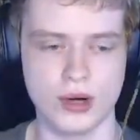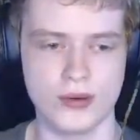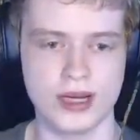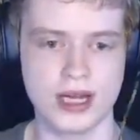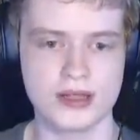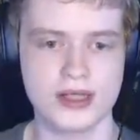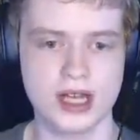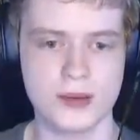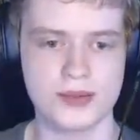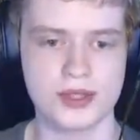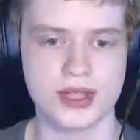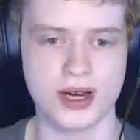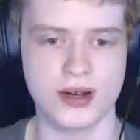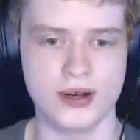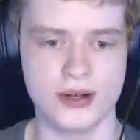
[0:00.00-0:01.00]
got the
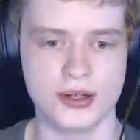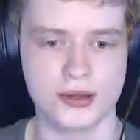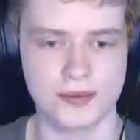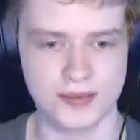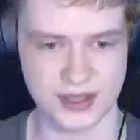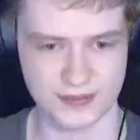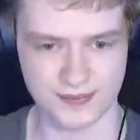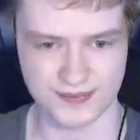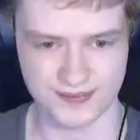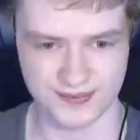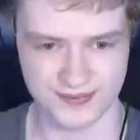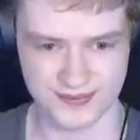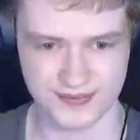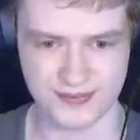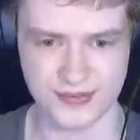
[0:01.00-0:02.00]
upstairs.
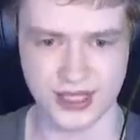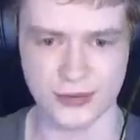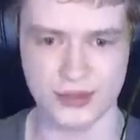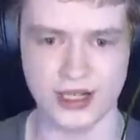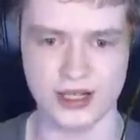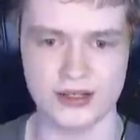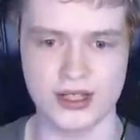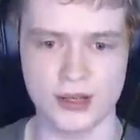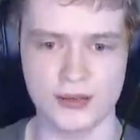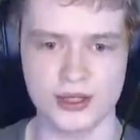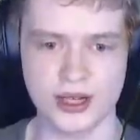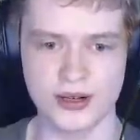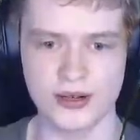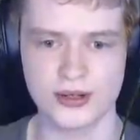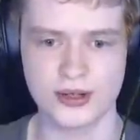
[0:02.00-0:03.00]
We got the
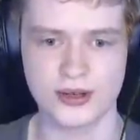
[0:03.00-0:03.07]
upstairs.